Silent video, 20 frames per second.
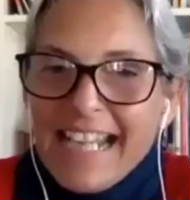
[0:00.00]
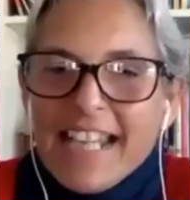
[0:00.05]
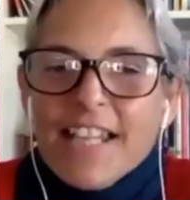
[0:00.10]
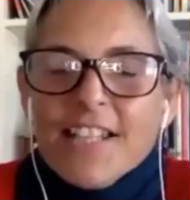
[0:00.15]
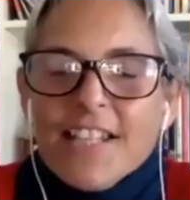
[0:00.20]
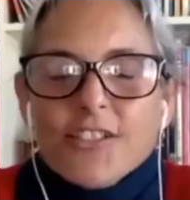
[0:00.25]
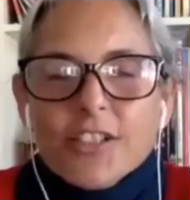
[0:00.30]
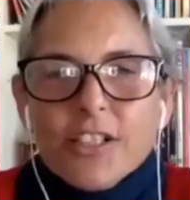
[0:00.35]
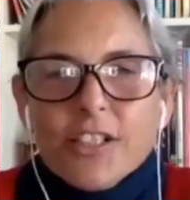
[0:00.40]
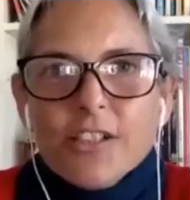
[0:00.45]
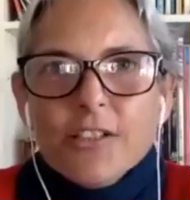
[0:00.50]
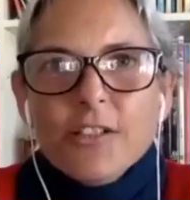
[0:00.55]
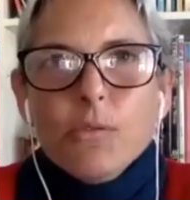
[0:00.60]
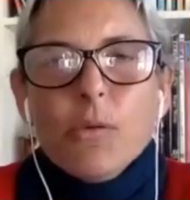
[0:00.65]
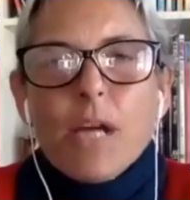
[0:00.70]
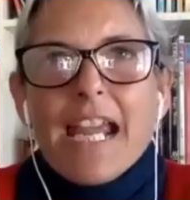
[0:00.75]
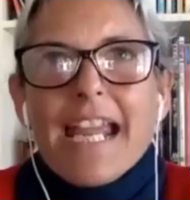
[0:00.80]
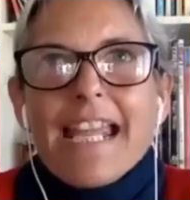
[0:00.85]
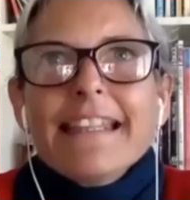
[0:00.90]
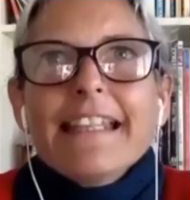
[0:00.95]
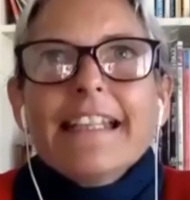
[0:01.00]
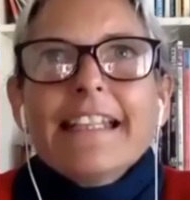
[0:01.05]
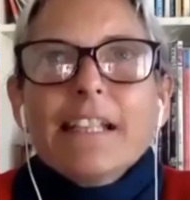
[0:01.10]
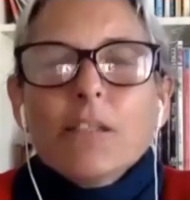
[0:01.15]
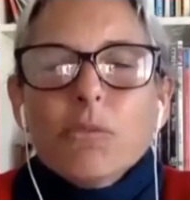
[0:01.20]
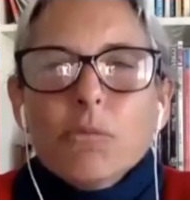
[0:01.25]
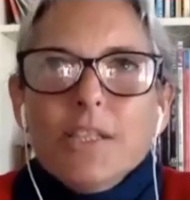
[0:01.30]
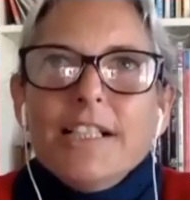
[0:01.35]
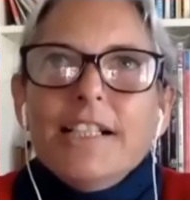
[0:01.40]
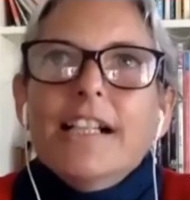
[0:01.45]
So the way that it
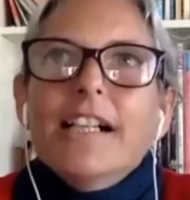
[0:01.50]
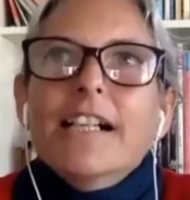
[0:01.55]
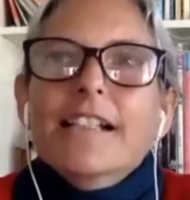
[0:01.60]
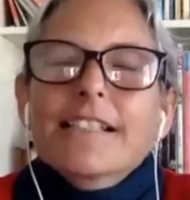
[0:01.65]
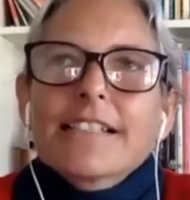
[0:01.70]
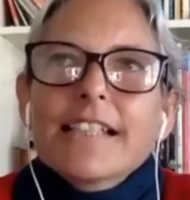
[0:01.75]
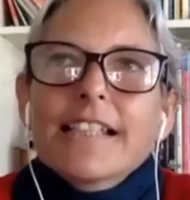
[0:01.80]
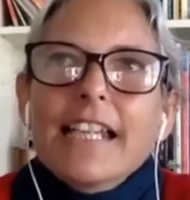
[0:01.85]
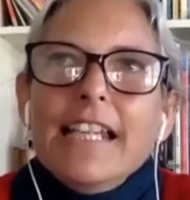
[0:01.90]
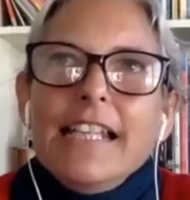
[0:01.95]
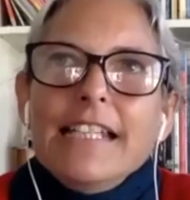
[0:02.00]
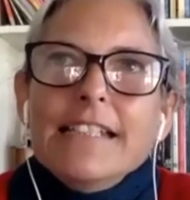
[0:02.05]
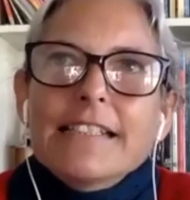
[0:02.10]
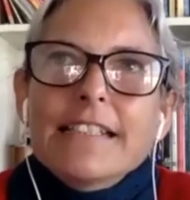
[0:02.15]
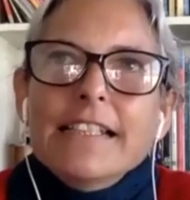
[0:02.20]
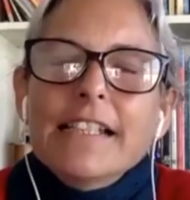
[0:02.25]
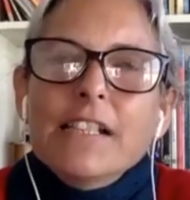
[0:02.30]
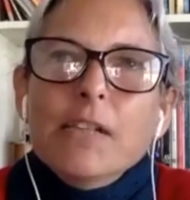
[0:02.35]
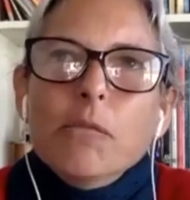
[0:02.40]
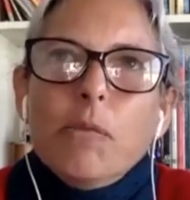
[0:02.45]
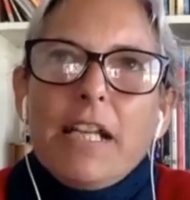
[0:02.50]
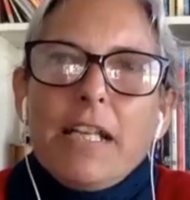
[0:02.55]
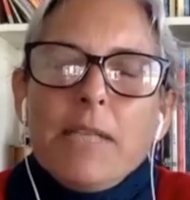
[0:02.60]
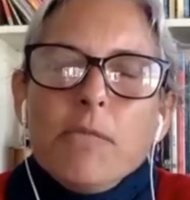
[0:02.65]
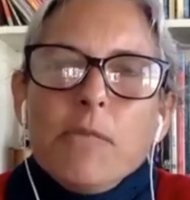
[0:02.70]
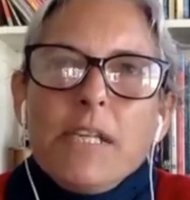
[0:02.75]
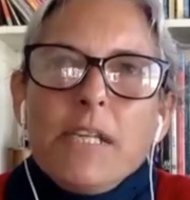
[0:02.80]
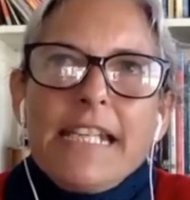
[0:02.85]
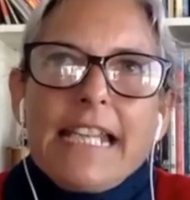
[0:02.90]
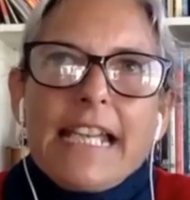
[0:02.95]
works is that when
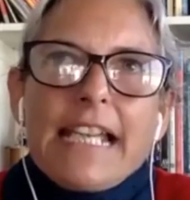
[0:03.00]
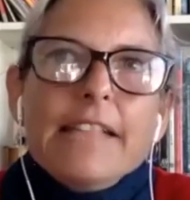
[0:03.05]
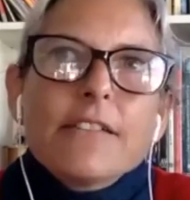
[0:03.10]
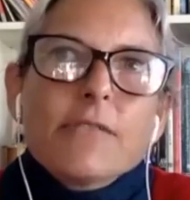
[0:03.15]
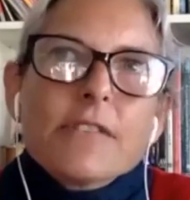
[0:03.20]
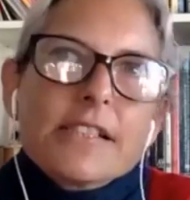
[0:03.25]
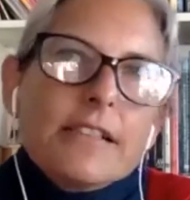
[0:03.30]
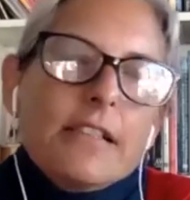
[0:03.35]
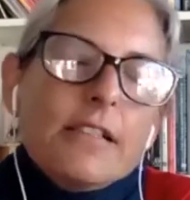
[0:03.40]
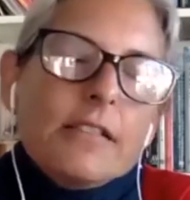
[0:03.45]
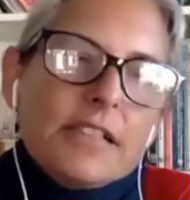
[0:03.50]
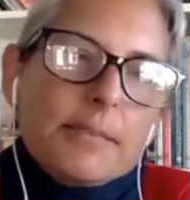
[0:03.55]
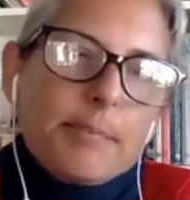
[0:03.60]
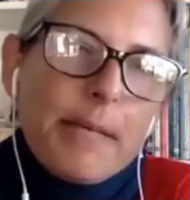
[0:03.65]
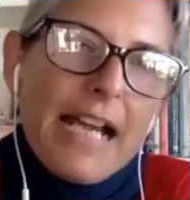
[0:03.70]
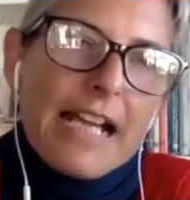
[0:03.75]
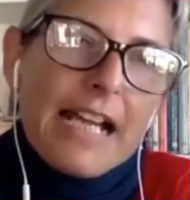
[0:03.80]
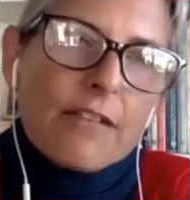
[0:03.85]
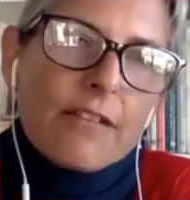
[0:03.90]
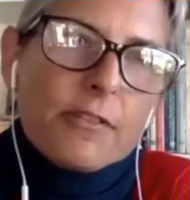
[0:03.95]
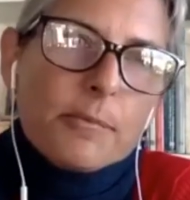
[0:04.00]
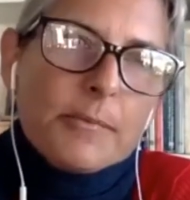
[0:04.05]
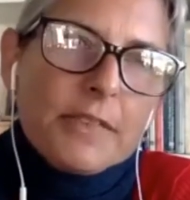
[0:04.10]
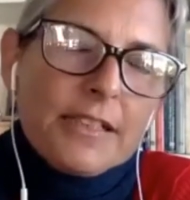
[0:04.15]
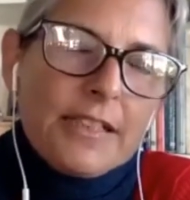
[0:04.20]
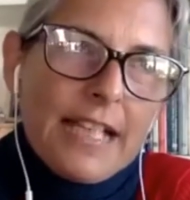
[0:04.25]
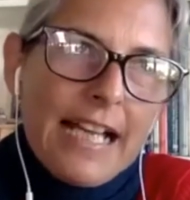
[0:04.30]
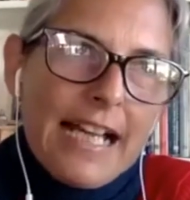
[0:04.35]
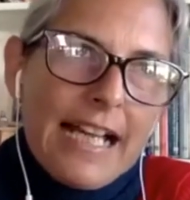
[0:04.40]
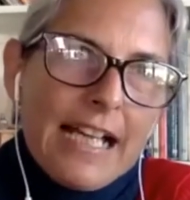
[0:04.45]
we get the results back from the
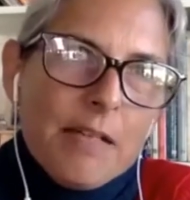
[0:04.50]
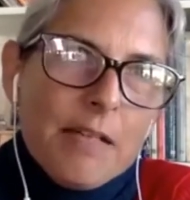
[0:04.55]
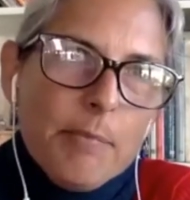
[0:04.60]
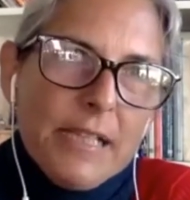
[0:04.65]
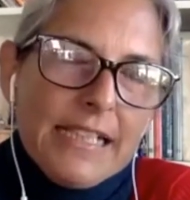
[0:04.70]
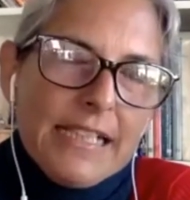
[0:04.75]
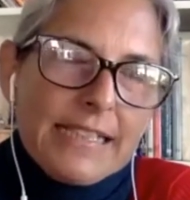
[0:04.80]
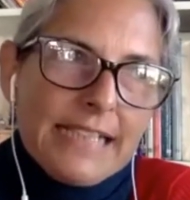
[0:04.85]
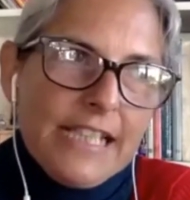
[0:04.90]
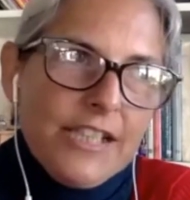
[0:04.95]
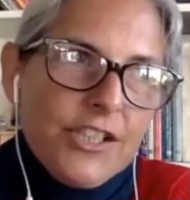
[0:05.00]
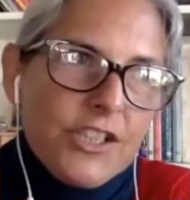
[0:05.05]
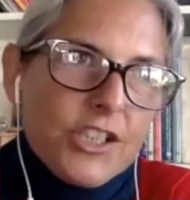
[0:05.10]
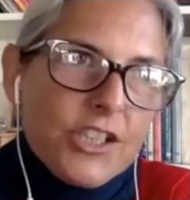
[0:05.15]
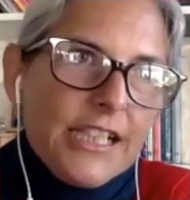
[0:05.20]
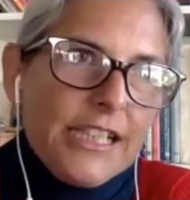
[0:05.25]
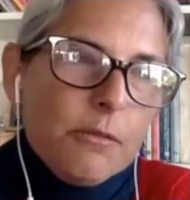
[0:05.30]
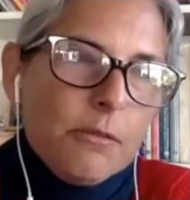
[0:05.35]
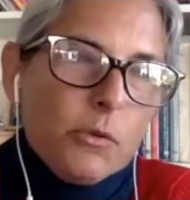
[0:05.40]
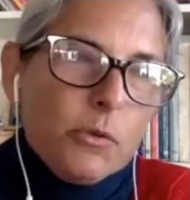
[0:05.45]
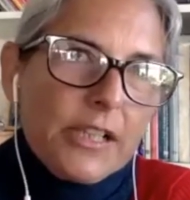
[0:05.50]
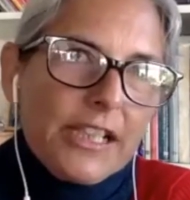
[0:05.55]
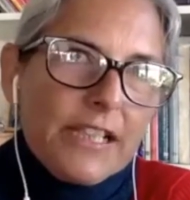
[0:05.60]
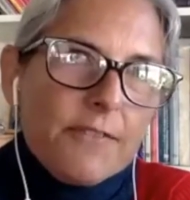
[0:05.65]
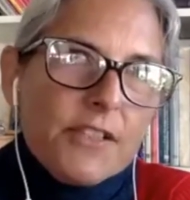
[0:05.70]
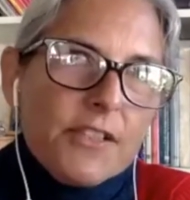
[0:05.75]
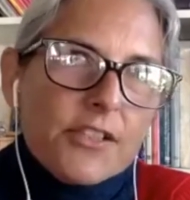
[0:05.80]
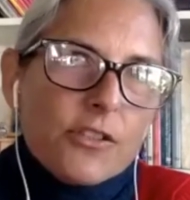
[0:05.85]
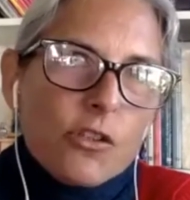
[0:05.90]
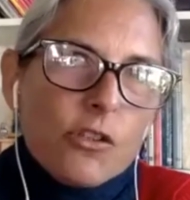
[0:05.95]
lab, essentially it will give
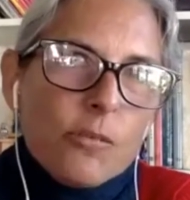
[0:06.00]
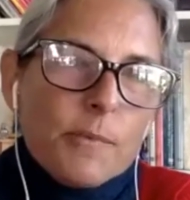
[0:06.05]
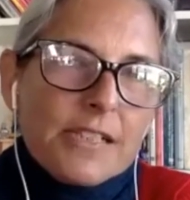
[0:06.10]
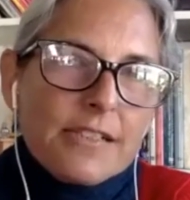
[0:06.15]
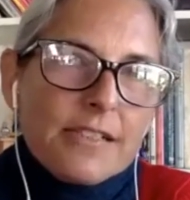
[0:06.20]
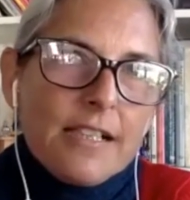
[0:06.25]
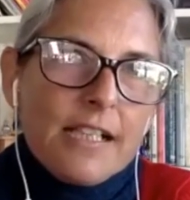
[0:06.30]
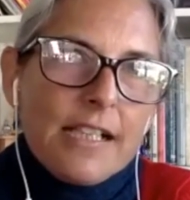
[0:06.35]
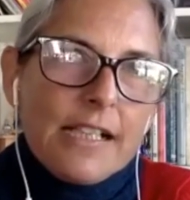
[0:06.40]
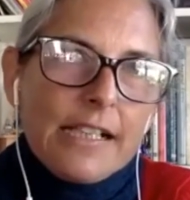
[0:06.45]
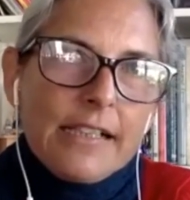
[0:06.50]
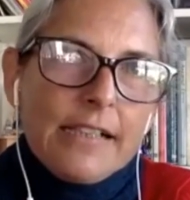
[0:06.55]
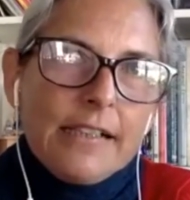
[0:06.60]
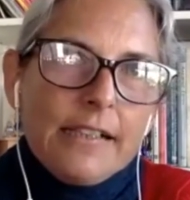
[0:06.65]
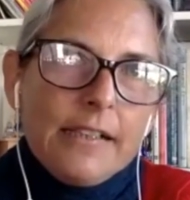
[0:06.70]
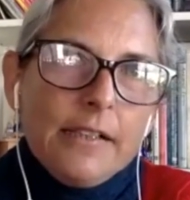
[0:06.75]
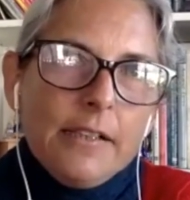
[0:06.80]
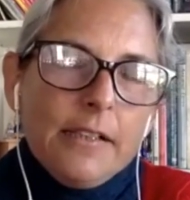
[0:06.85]
us almost like a